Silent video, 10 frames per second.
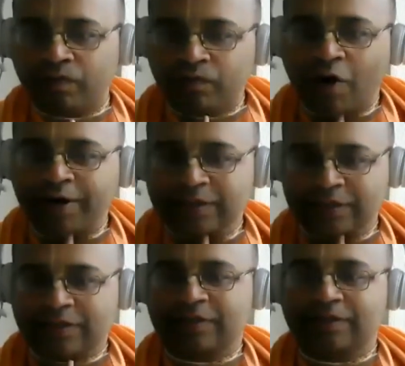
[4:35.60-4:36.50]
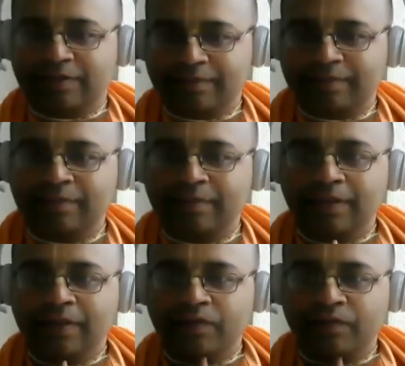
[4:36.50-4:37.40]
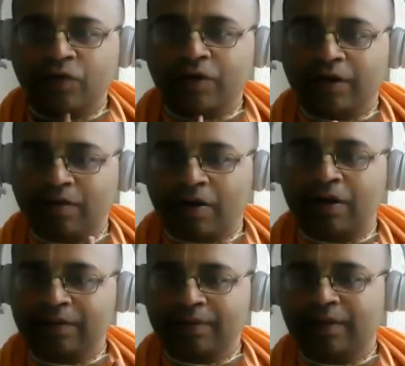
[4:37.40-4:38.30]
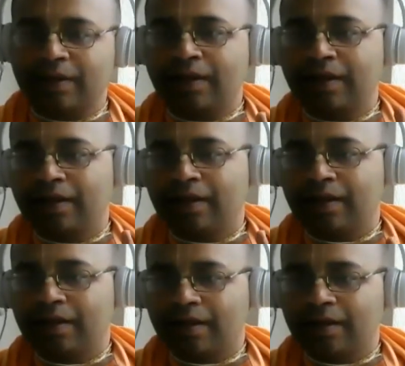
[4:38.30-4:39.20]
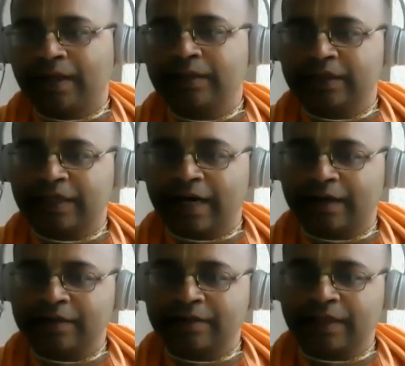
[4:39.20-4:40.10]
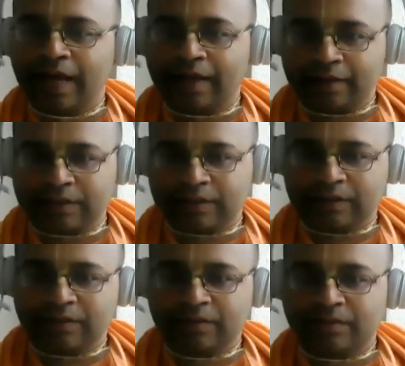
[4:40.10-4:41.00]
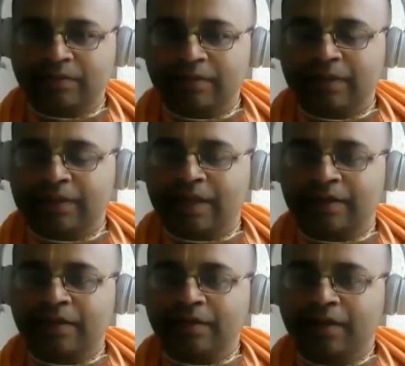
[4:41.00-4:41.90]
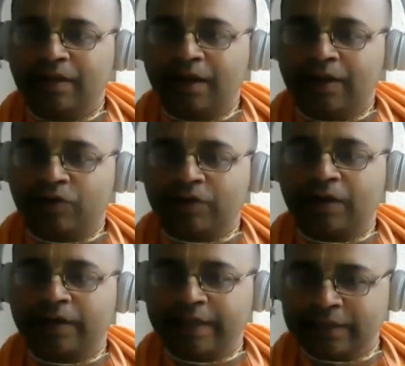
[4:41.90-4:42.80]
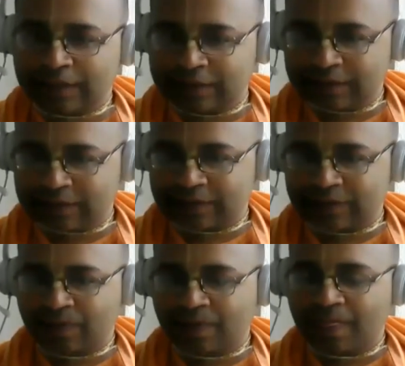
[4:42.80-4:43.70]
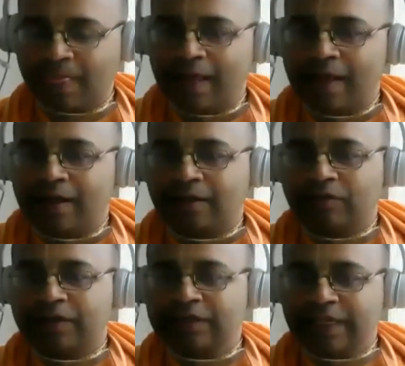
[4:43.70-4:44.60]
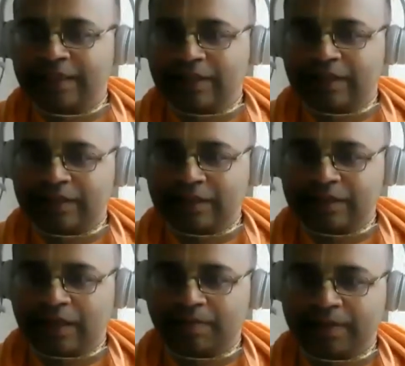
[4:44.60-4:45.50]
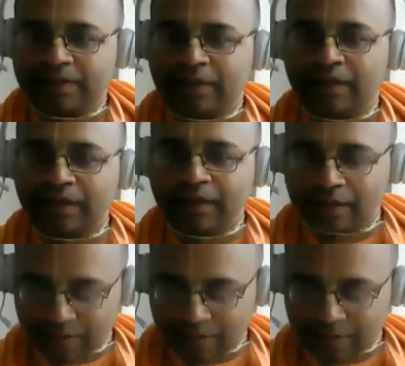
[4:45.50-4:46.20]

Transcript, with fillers: voice, hmm, vocal cord, then genitals and anus. Hmm, these are the total 10 senses. Now these 10 senses are basically